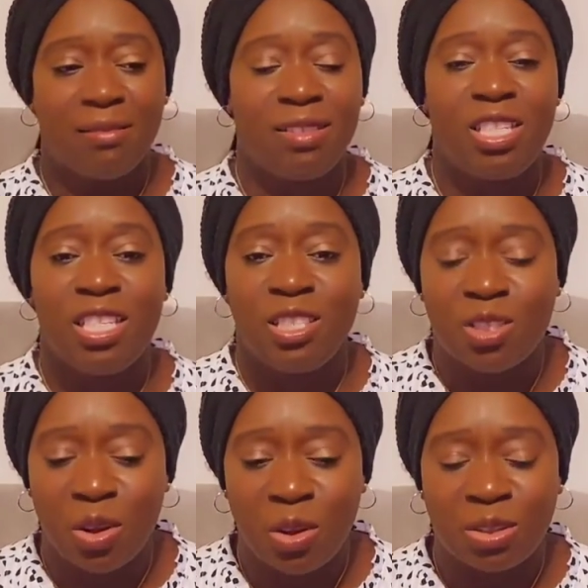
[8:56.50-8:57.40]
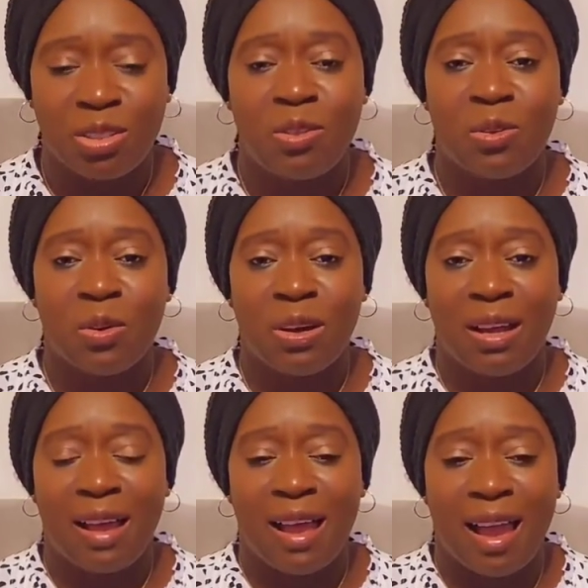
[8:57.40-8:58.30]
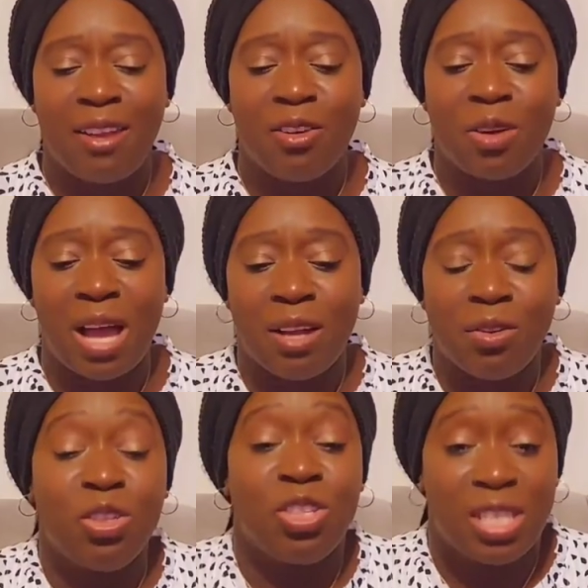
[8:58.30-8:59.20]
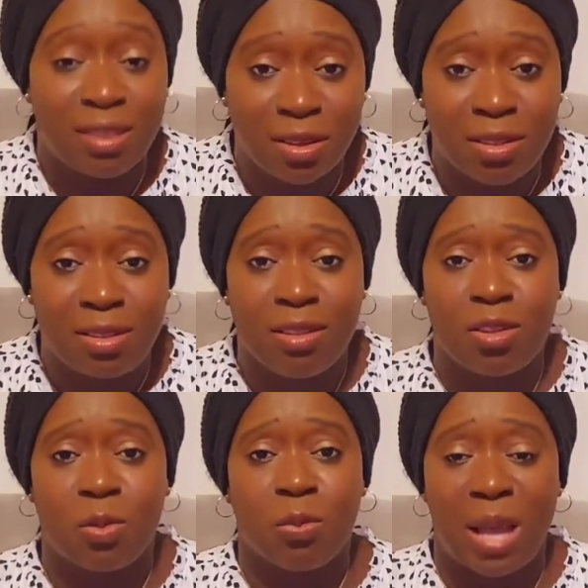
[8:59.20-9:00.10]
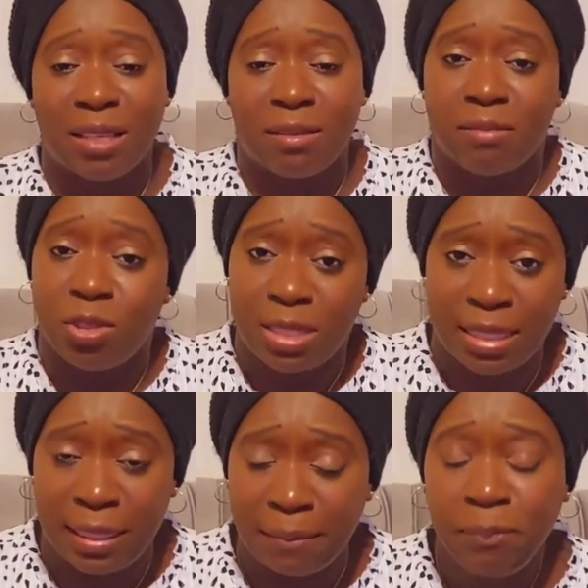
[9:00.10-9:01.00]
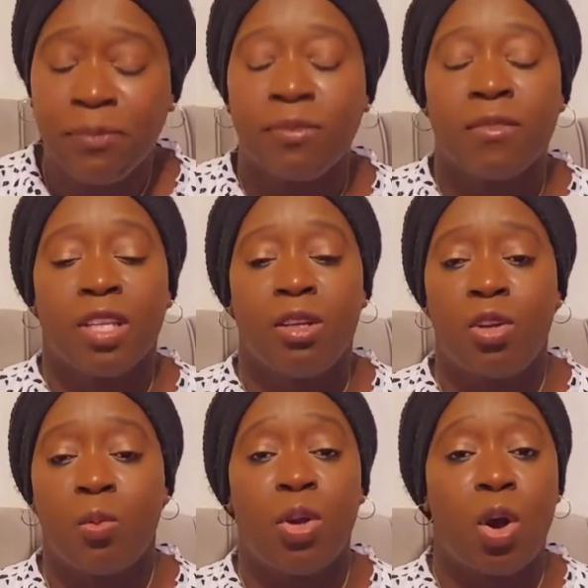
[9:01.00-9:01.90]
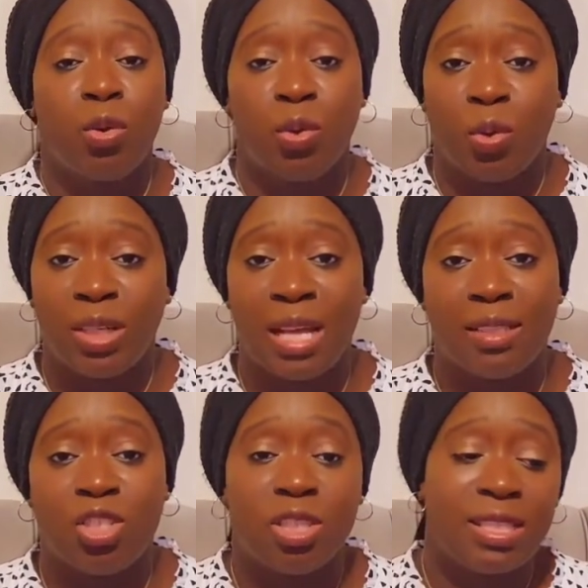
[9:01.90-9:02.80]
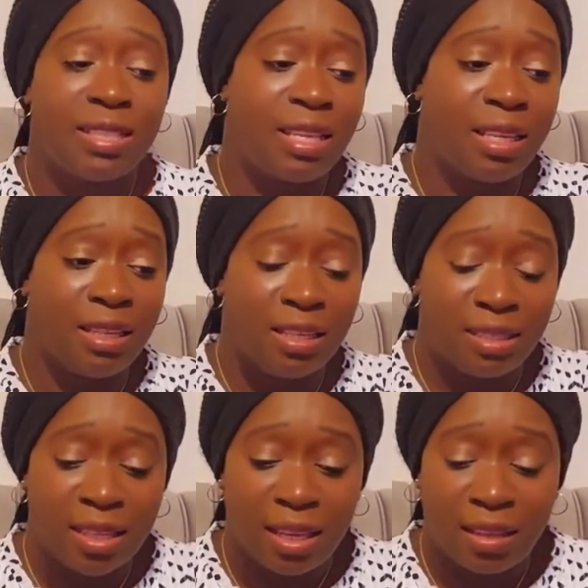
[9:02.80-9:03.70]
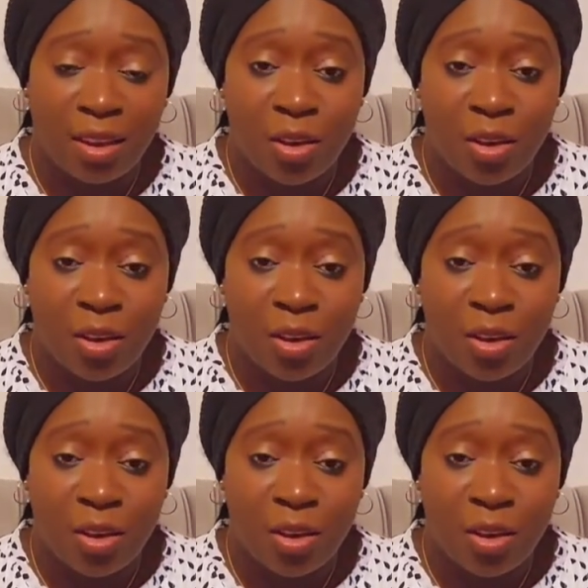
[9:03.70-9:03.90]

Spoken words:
Jesus, you know. I know Jesus, you know, as Muslim, you know, we all know that Jesus is the